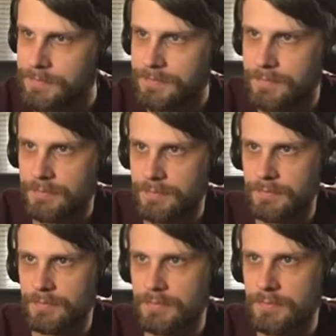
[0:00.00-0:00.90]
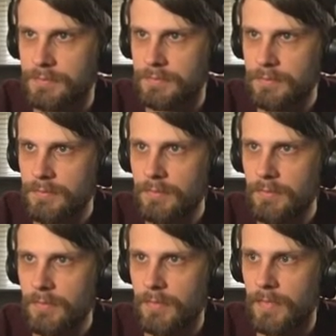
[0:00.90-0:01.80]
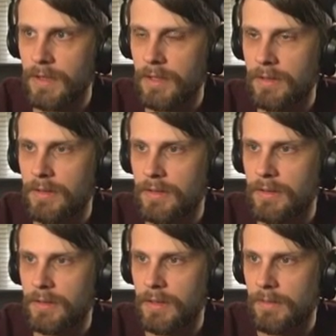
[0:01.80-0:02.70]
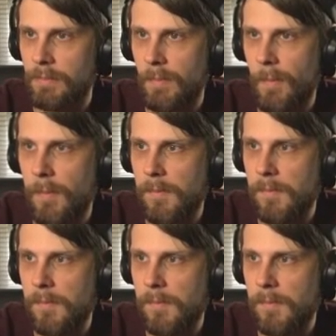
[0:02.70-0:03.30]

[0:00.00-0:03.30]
Nothing is said.